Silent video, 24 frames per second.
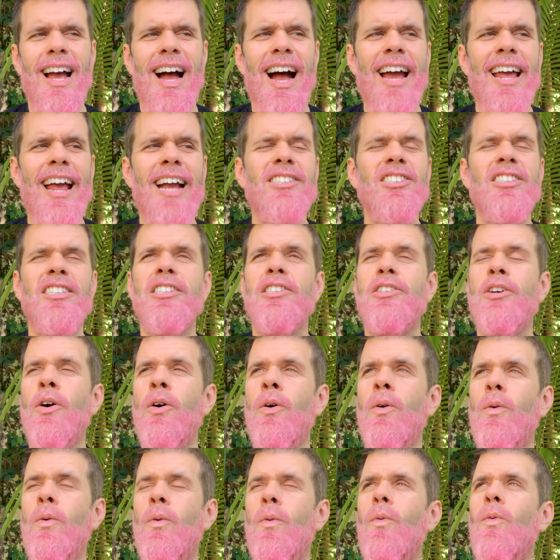I actually
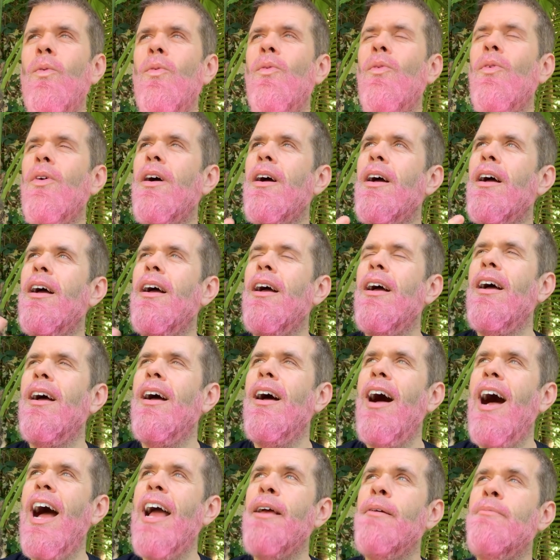don't
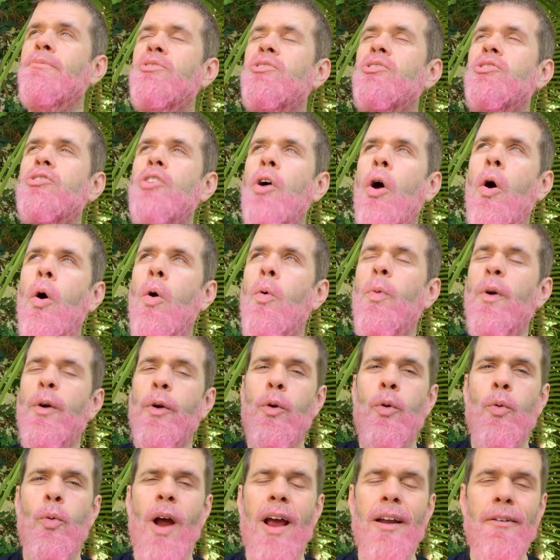I am so
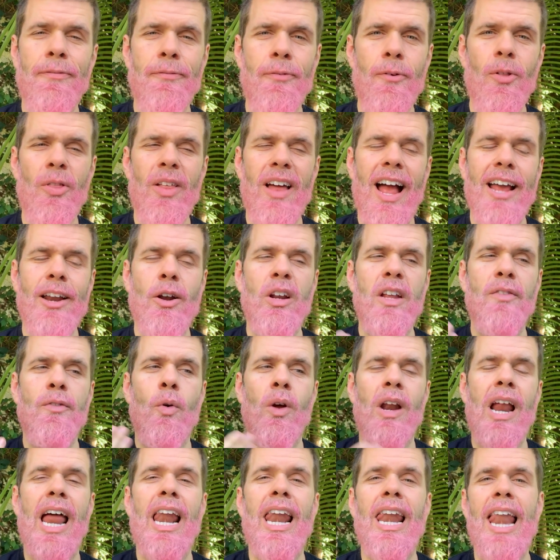regretful that I don't even
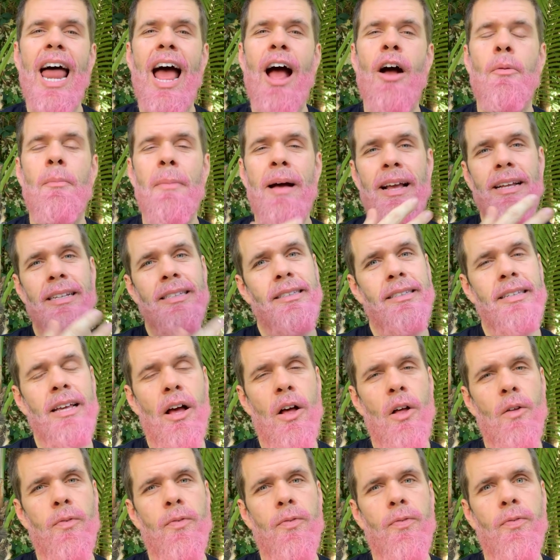want to allow
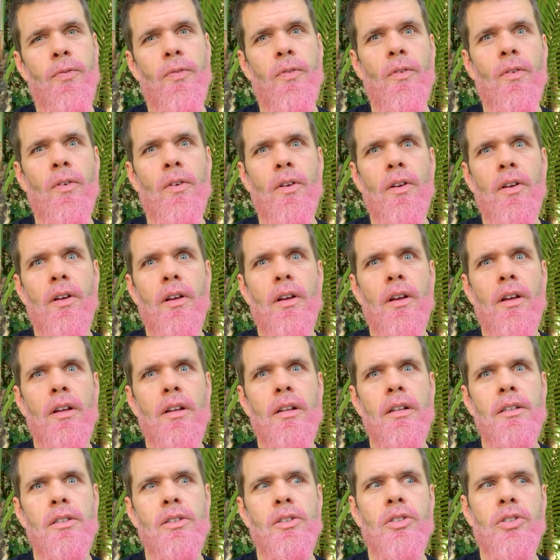myself
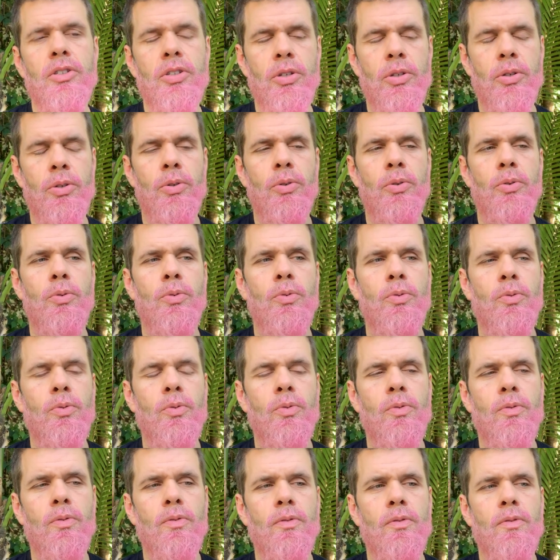to
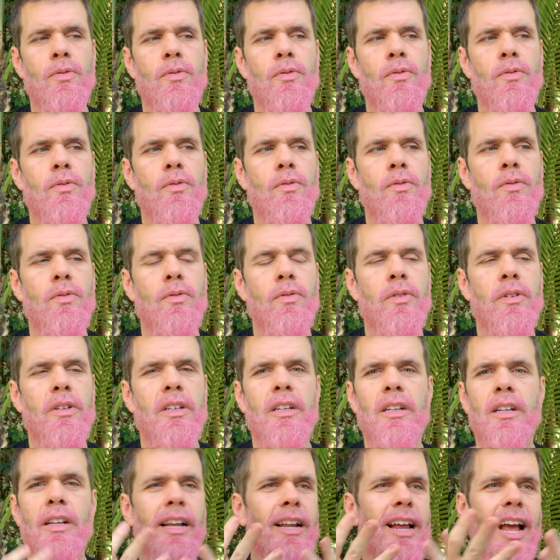
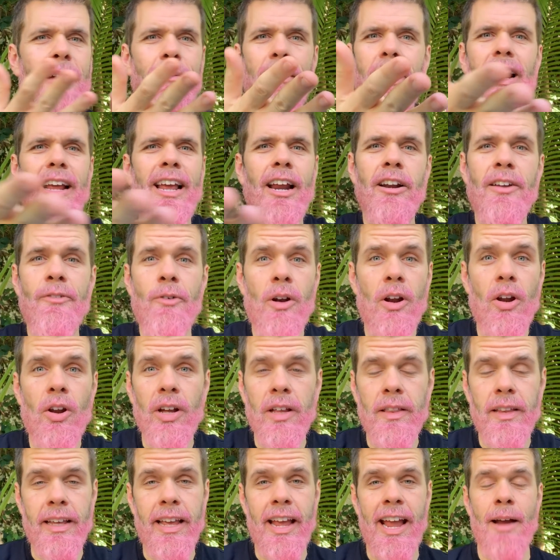I like I don't even want to look
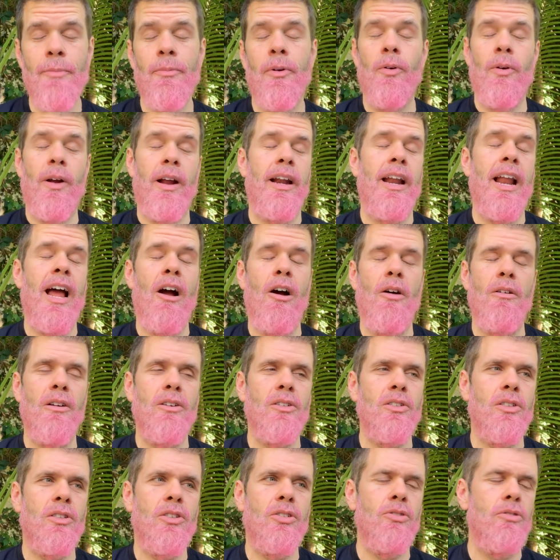in the camera right now
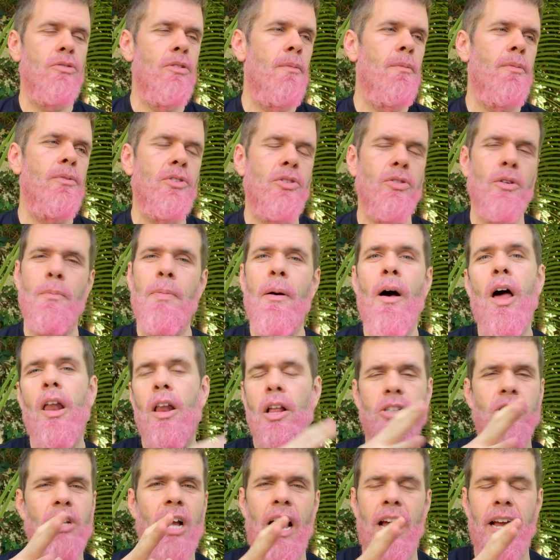to to
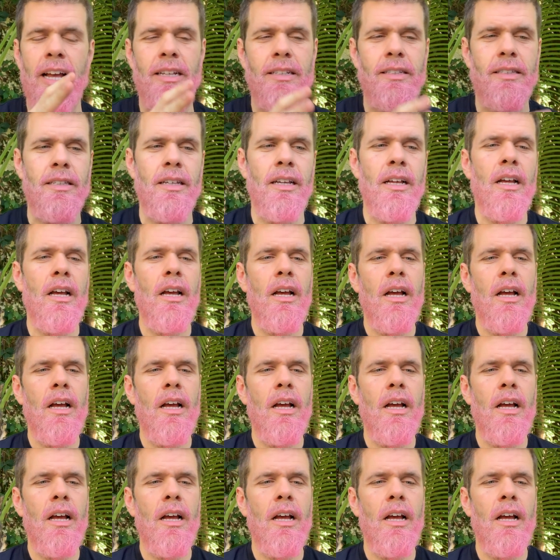apologize.